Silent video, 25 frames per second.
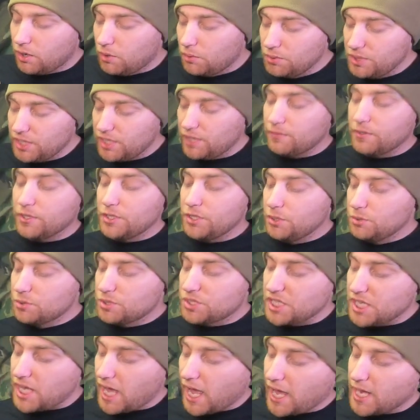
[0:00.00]
only ever
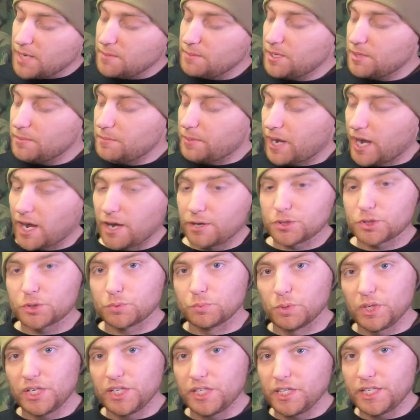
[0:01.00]
used the admin pouch
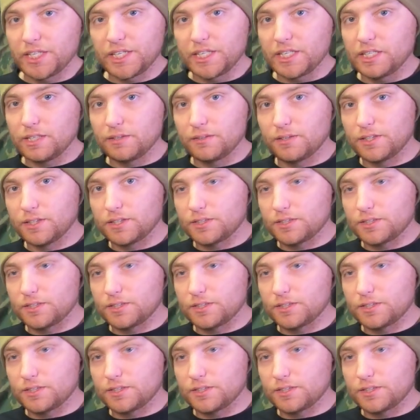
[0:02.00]
really